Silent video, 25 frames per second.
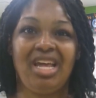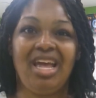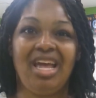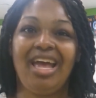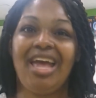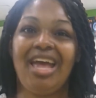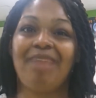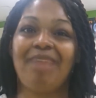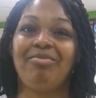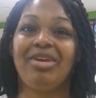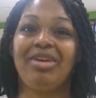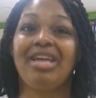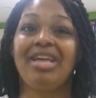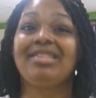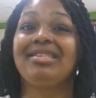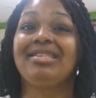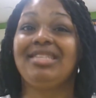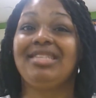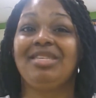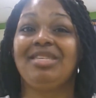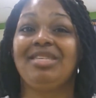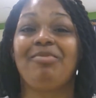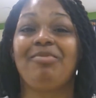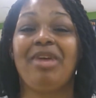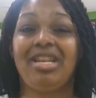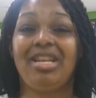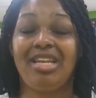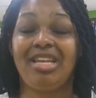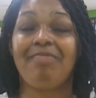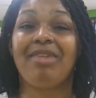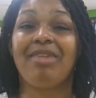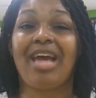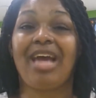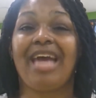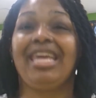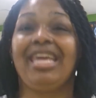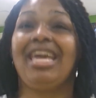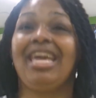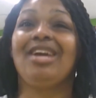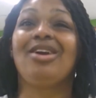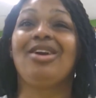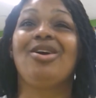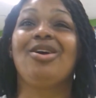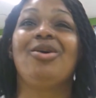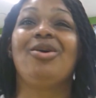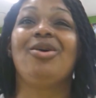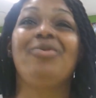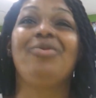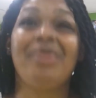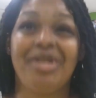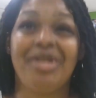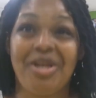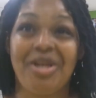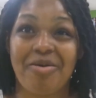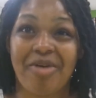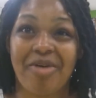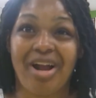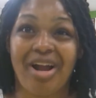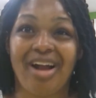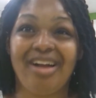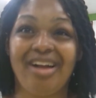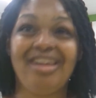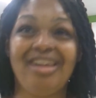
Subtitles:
And because of this pandemic, I can't go anywhere.